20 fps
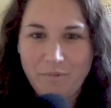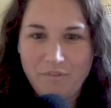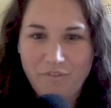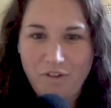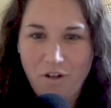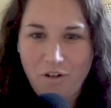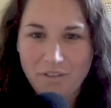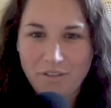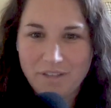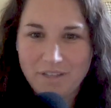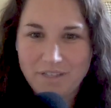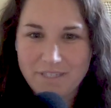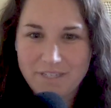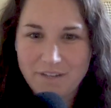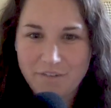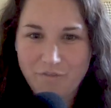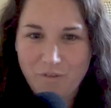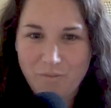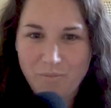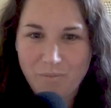of all these
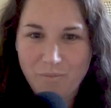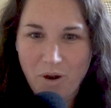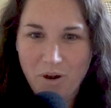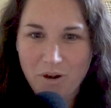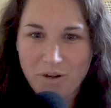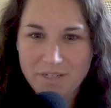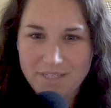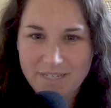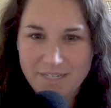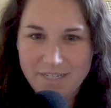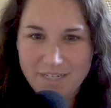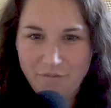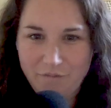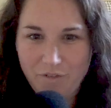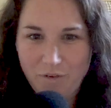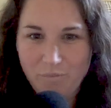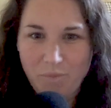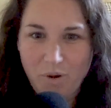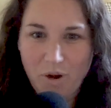different parts and different